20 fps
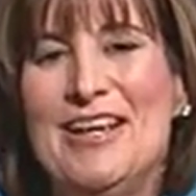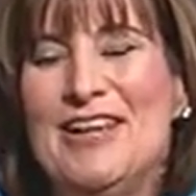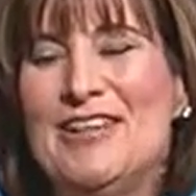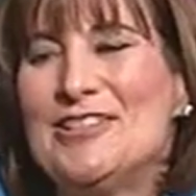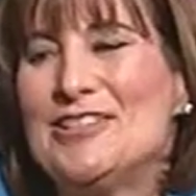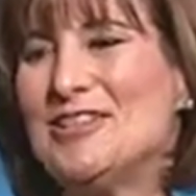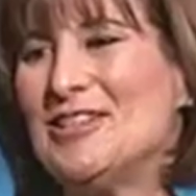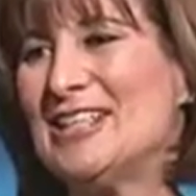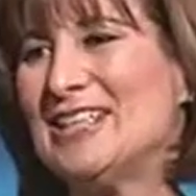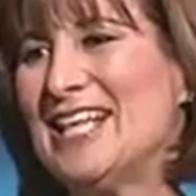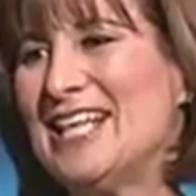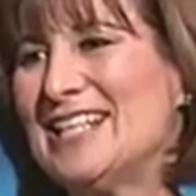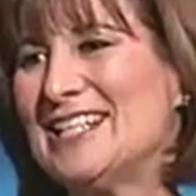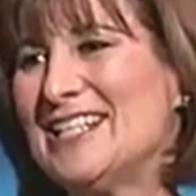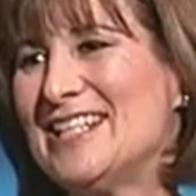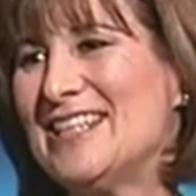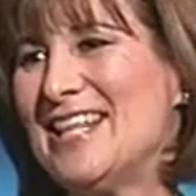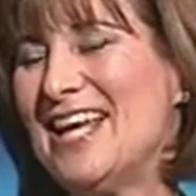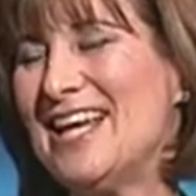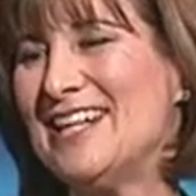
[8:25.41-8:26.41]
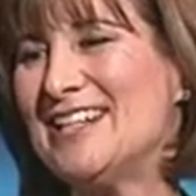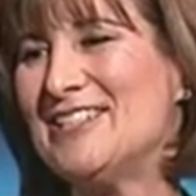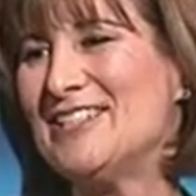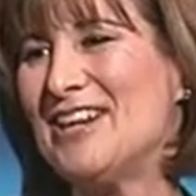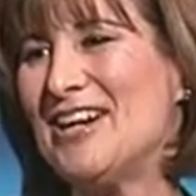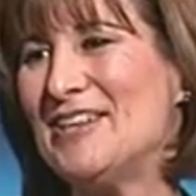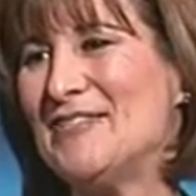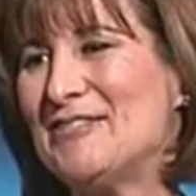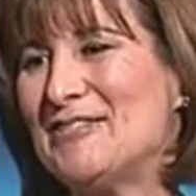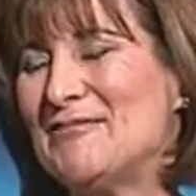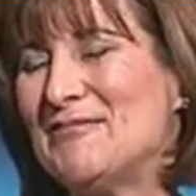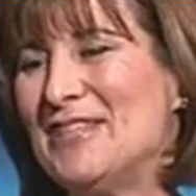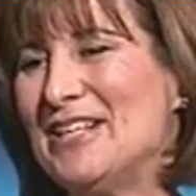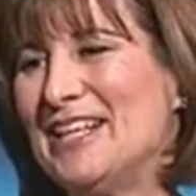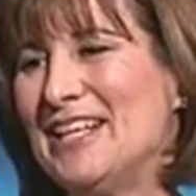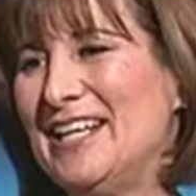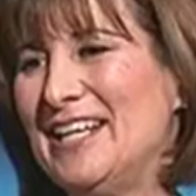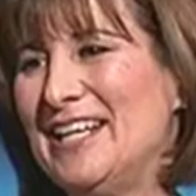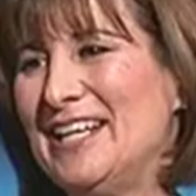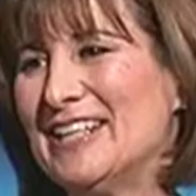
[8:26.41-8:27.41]
So I'd like to thank Don for
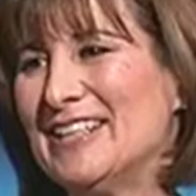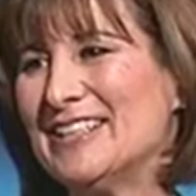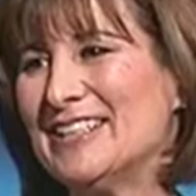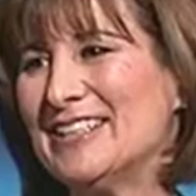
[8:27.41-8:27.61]
being here.